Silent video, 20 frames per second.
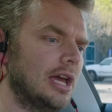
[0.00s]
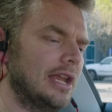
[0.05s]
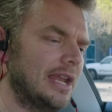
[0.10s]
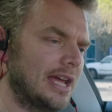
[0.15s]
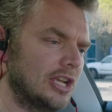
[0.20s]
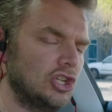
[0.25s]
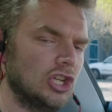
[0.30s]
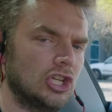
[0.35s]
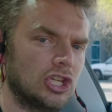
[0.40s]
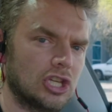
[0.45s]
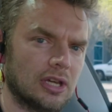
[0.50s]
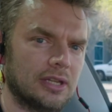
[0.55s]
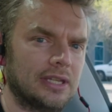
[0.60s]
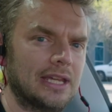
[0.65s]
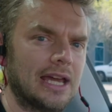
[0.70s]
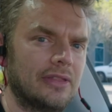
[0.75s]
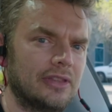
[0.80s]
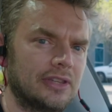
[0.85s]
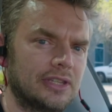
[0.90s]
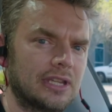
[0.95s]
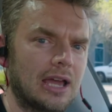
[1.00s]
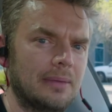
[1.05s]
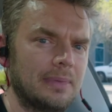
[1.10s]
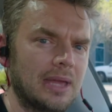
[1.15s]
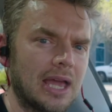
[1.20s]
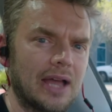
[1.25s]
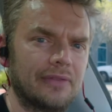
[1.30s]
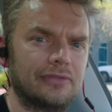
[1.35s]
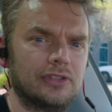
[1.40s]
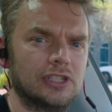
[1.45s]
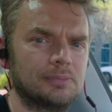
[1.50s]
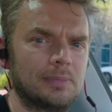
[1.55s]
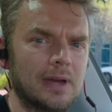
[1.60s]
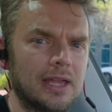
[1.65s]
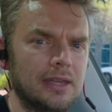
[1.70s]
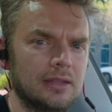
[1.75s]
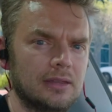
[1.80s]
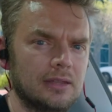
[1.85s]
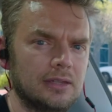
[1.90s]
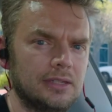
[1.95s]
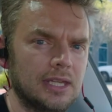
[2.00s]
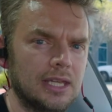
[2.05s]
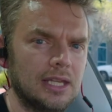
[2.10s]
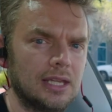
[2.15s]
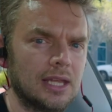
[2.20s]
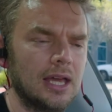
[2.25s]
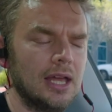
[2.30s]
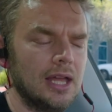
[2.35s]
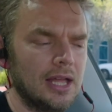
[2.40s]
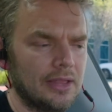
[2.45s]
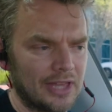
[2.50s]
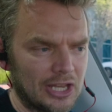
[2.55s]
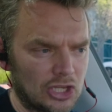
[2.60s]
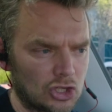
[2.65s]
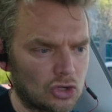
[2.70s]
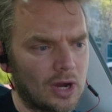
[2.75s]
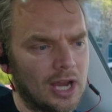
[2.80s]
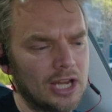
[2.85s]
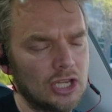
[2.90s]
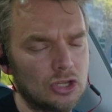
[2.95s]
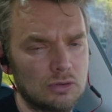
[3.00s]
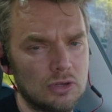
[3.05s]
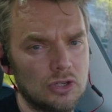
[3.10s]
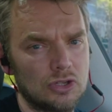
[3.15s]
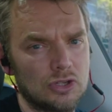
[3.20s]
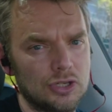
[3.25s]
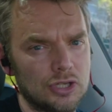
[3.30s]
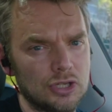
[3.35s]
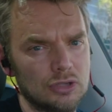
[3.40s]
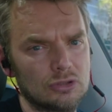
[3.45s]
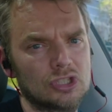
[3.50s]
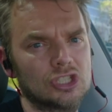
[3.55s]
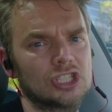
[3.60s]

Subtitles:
actually cut down the time you have to spend at the dealer, they're trying to introduce